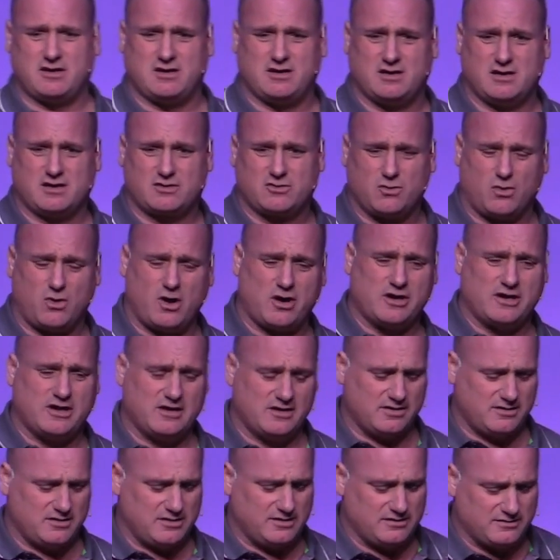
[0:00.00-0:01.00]
to go on
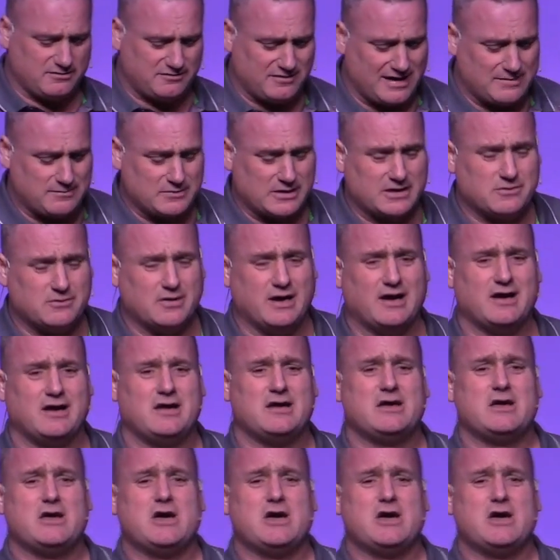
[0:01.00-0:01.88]
in the family where